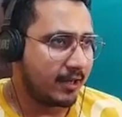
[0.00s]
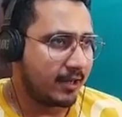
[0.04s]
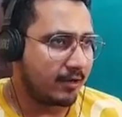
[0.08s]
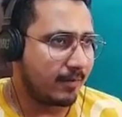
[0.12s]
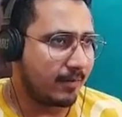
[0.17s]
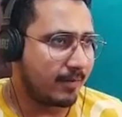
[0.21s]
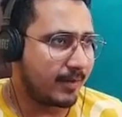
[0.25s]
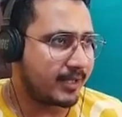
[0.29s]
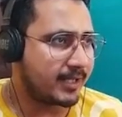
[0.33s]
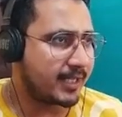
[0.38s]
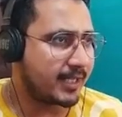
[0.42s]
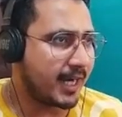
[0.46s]
you have
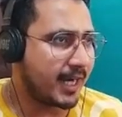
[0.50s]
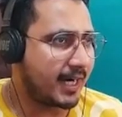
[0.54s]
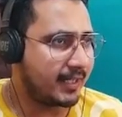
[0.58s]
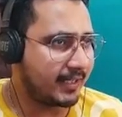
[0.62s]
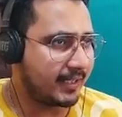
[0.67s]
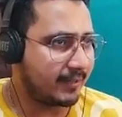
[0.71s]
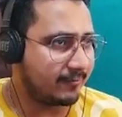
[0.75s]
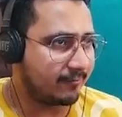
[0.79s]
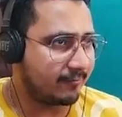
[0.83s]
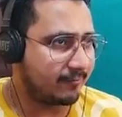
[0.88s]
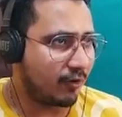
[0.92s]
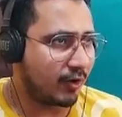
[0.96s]
a chart
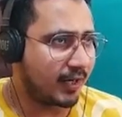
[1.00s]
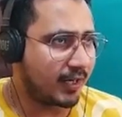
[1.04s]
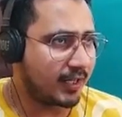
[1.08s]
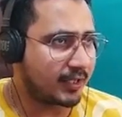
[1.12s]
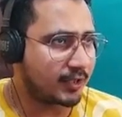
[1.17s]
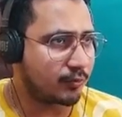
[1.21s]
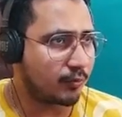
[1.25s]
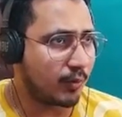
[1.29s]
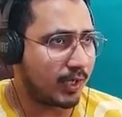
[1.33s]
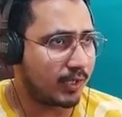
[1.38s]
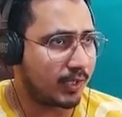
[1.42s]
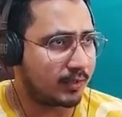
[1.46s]
in
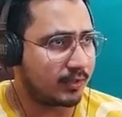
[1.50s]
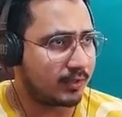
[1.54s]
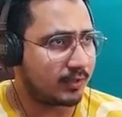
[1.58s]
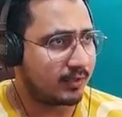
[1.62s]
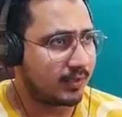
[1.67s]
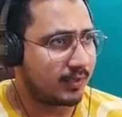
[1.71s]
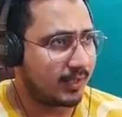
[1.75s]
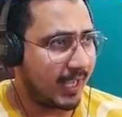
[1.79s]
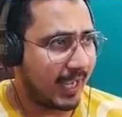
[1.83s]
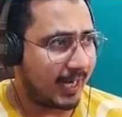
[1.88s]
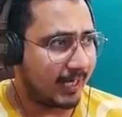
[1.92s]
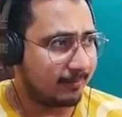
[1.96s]
forest, what
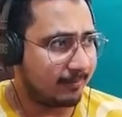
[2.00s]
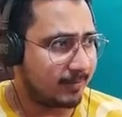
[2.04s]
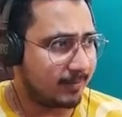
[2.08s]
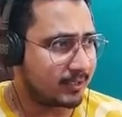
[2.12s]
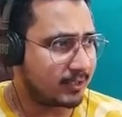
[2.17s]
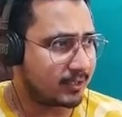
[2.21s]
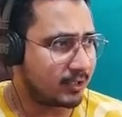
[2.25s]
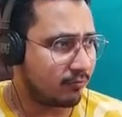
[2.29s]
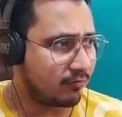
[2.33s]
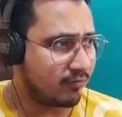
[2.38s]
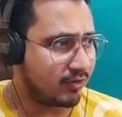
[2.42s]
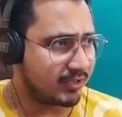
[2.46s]

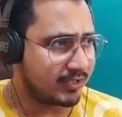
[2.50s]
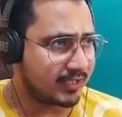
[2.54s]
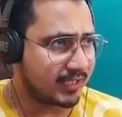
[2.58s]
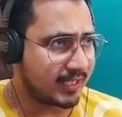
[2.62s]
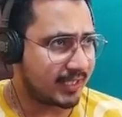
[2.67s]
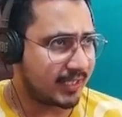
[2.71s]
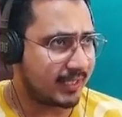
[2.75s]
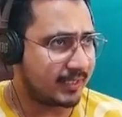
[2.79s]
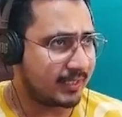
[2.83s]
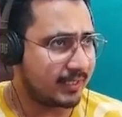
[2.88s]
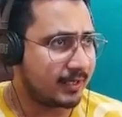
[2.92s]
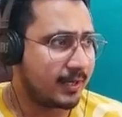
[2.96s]
animals you'll be
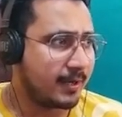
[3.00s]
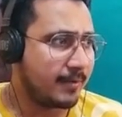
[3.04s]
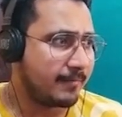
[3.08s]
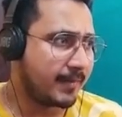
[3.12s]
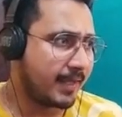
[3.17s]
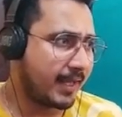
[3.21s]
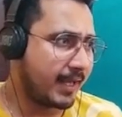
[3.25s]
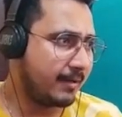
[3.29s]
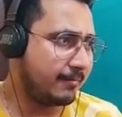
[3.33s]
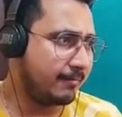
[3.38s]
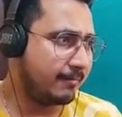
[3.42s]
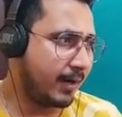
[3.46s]
seeing.
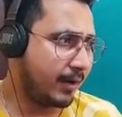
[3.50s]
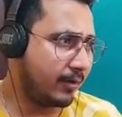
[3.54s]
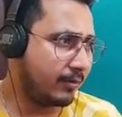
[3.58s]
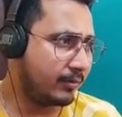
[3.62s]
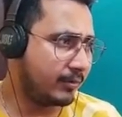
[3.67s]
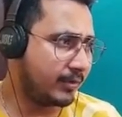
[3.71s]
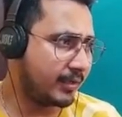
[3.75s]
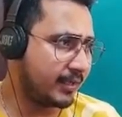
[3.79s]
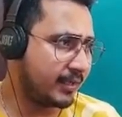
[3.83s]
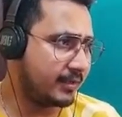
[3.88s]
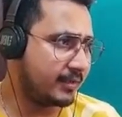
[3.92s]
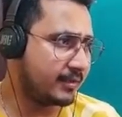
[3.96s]
In
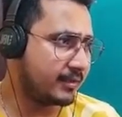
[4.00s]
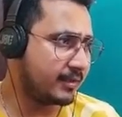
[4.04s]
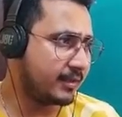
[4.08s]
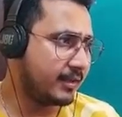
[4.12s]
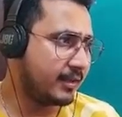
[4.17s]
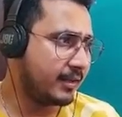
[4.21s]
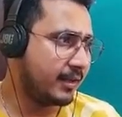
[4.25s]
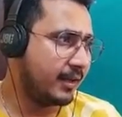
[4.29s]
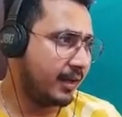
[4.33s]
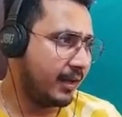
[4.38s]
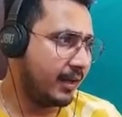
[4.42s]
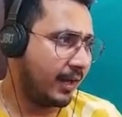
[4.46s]
mountains,
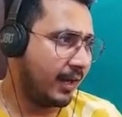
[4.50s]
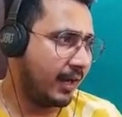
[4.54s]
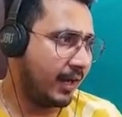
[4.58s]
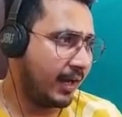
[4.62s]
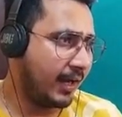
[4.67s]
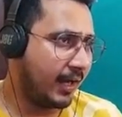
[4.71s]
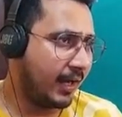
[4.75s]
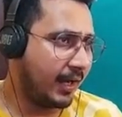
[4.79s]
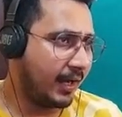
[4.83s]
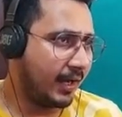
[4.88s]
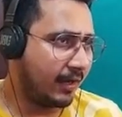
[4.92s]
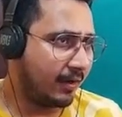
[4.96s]

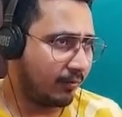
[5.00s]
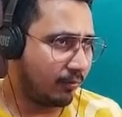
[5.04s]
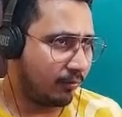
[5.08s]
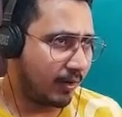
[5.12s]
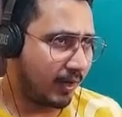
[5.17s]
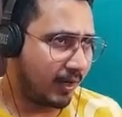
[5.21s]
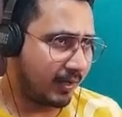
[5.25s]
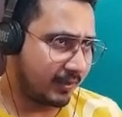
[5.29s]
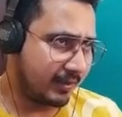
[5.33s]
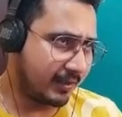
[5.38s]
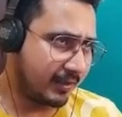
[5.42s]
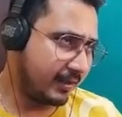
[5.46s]

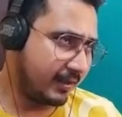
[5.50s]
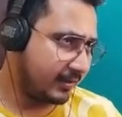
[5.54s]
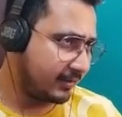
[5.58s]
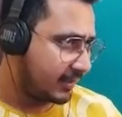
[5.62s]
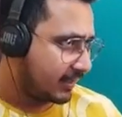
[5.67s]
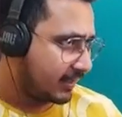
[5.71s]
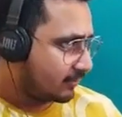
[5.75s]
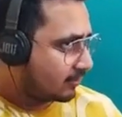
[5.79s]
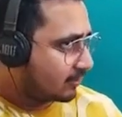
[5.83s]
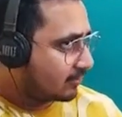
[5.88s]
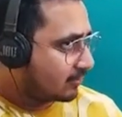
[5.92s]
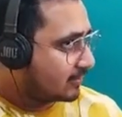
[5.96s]
what
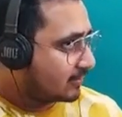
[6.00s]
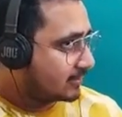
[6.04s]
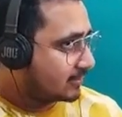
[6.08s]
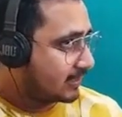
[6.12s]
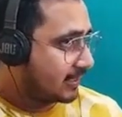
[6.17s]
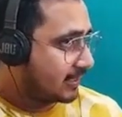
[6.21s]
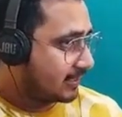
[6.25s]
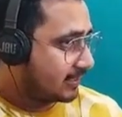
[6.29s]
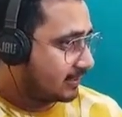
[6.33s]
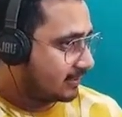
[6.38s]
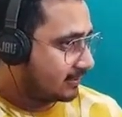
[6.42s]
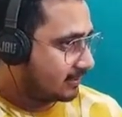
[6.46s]
thing will be
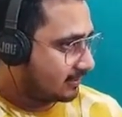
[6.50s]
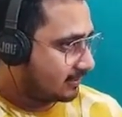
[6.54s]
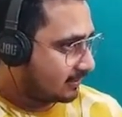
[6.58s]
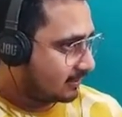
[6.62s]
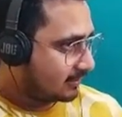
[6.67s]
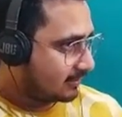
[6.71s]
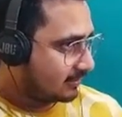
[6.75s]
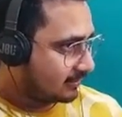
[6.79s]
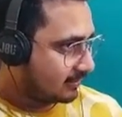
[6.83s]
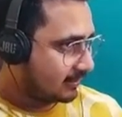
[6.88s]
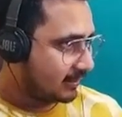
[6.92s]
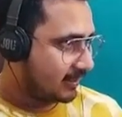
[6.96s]
seeing.
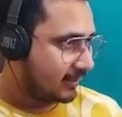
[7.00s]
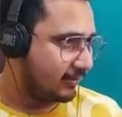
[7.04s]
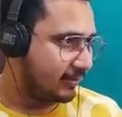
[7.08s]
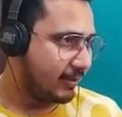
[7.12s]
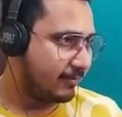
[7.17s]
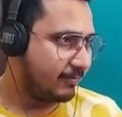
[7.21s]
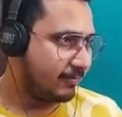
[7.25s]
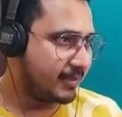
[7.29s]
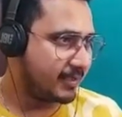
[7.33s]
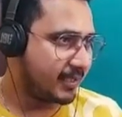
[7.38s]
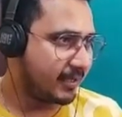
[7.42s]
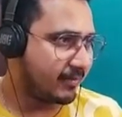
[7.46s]
You
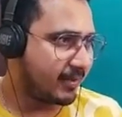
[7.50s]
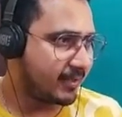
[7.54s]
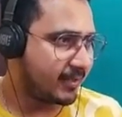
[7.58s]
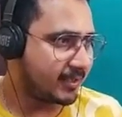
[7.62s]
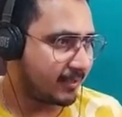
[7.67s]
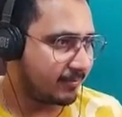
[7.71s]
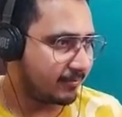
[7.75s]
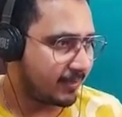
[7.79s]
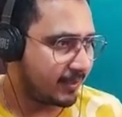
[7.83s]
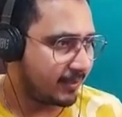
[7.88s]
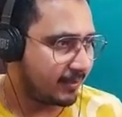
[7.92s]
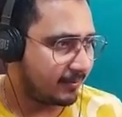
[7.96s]
give me some
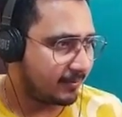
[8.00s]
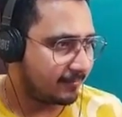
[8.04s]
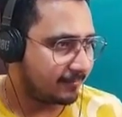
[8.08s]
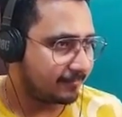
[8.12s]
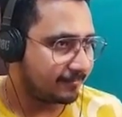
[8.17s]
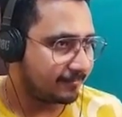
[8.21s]
example.